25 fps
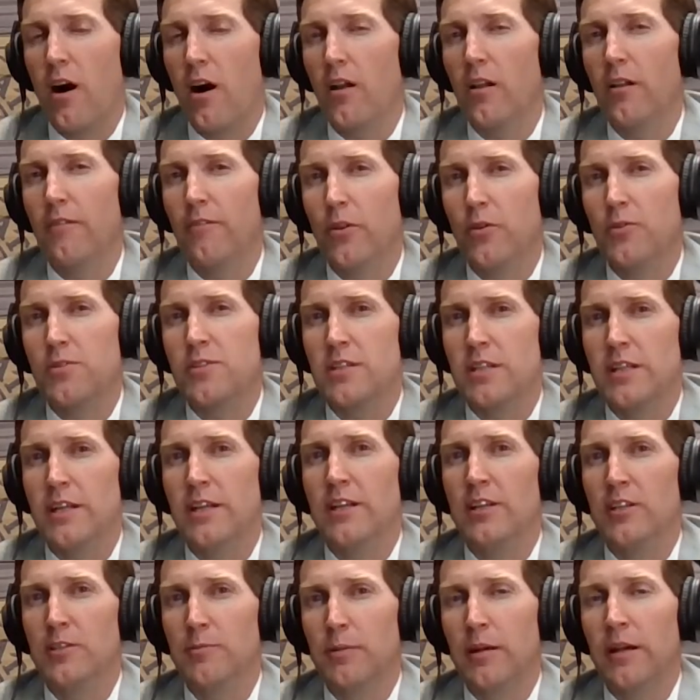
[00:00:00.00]
all of those
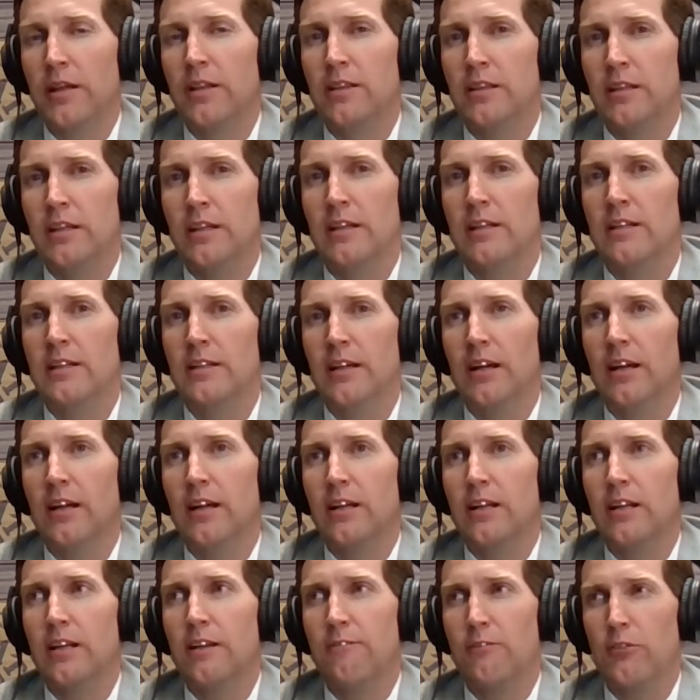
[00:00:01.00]
things. But I think
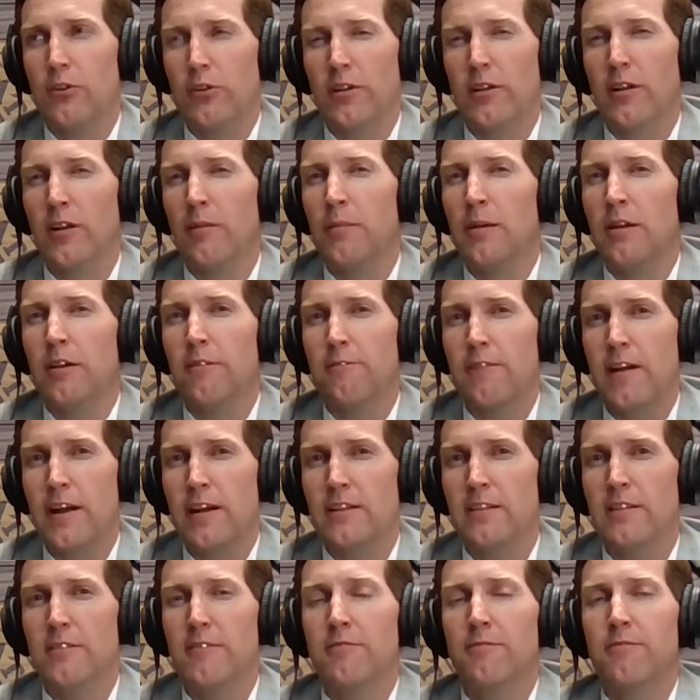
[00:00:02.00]
if you're going to be
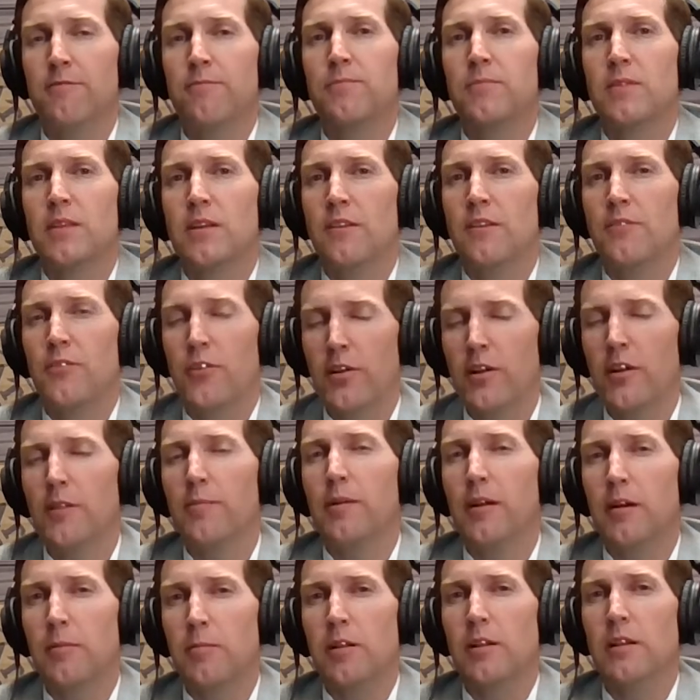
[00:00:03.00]
effective, if you're going
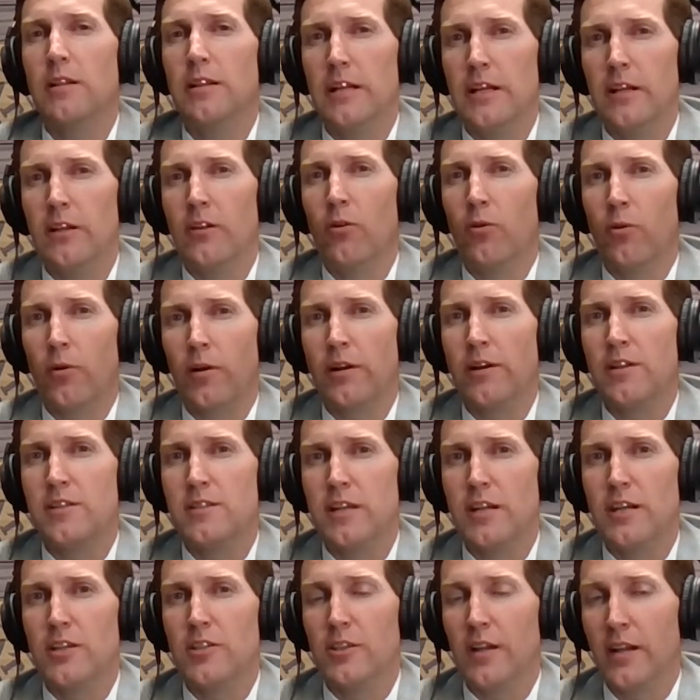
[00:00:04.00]
to be able to lead an
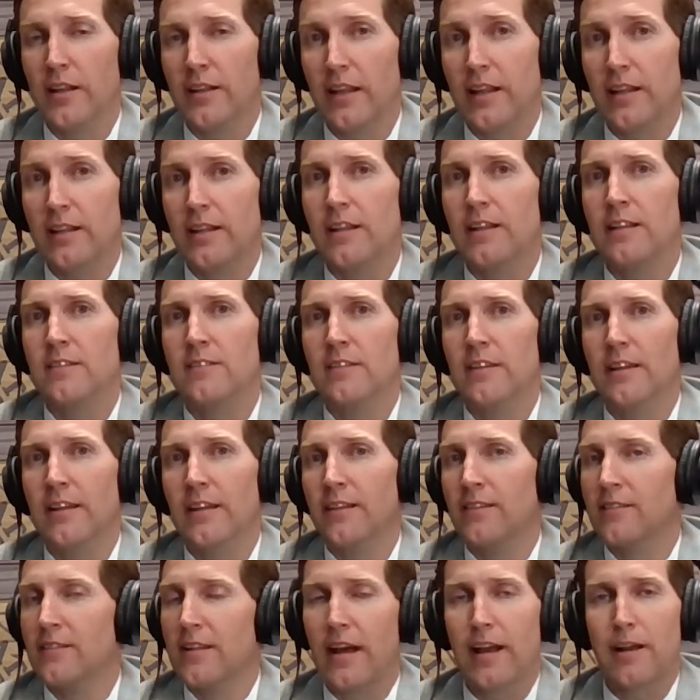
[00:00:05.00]
organization,
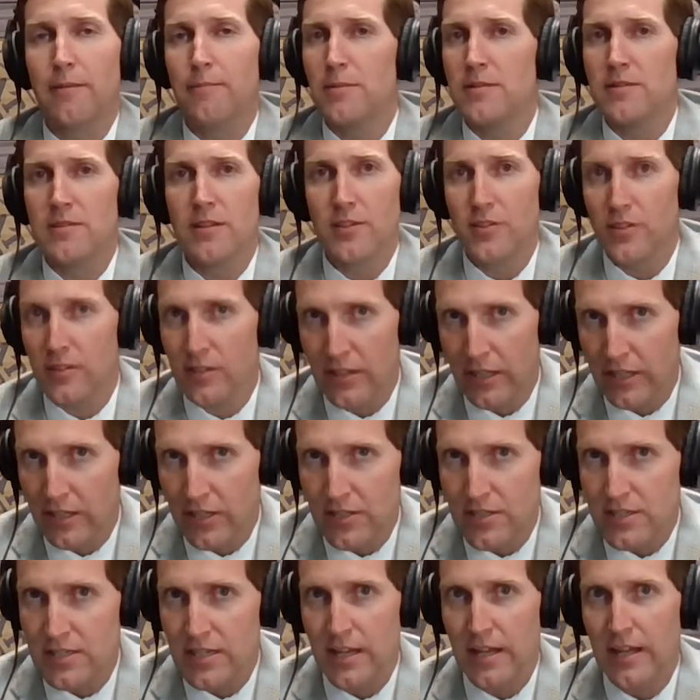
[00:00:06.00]
it's not a position,
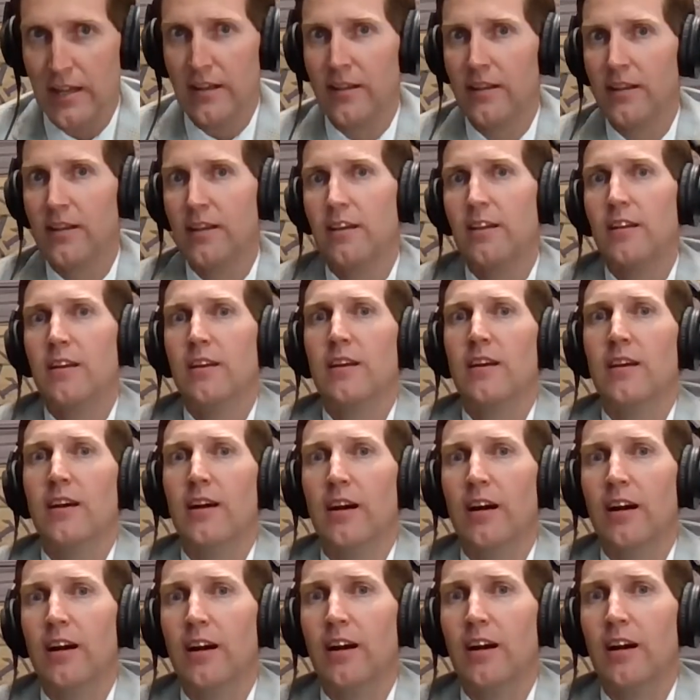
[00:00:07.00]
like you said.
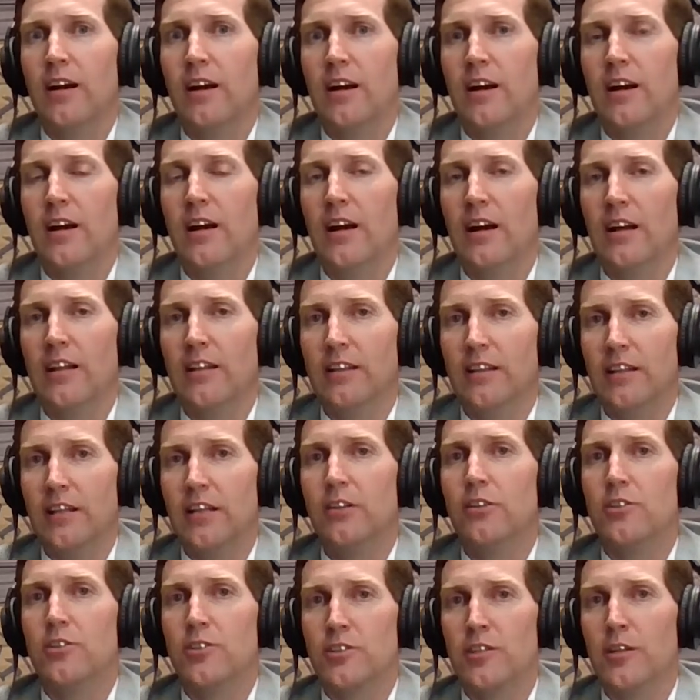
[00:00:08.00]

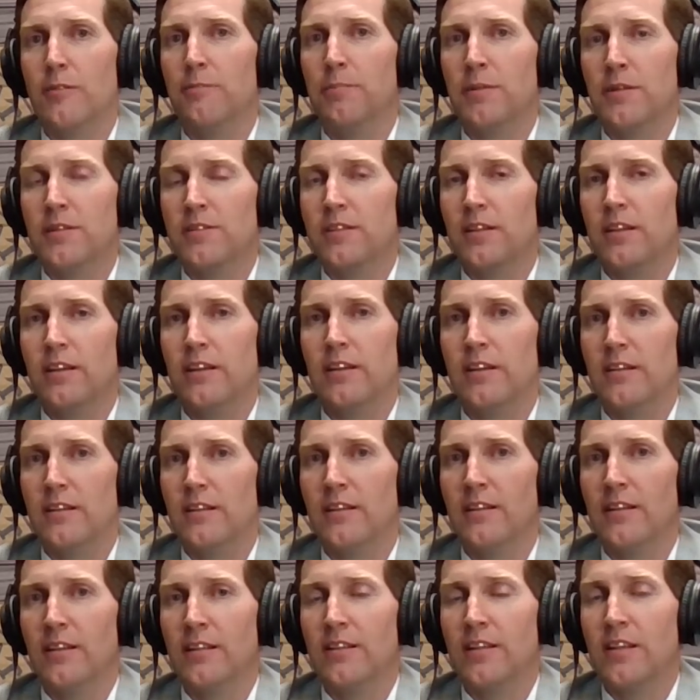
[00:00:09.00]
Leadership is a
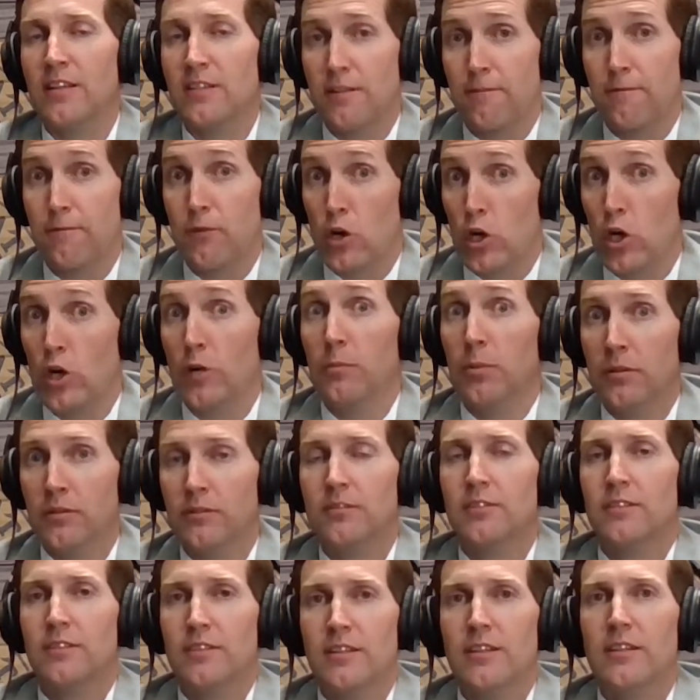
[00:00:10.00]
verb.
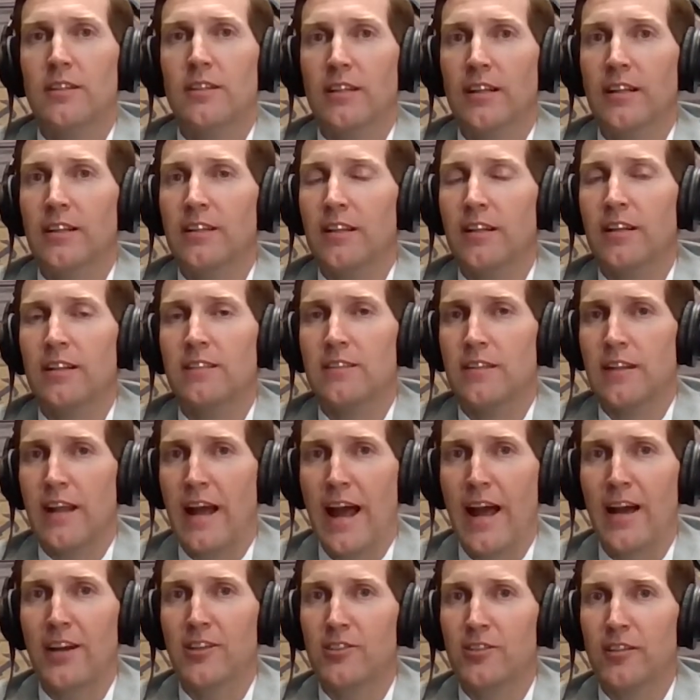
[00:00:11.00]
It's an
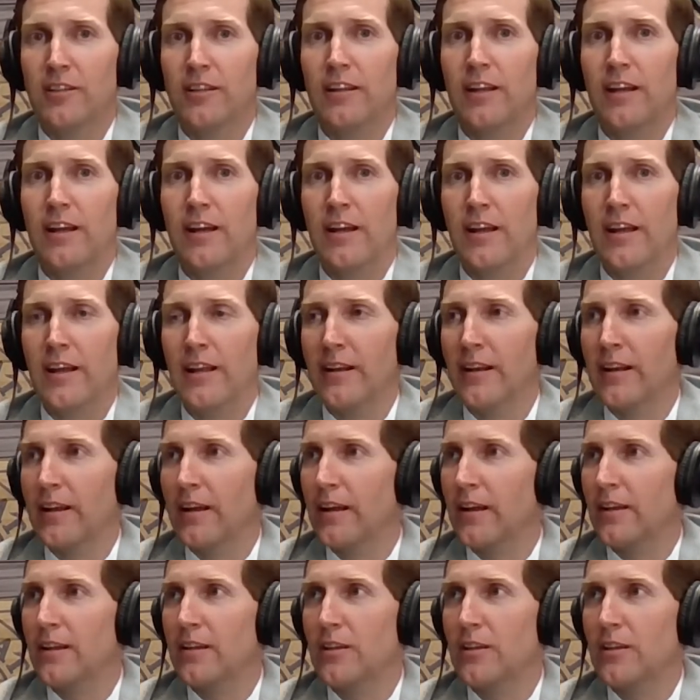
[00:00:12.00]
action, and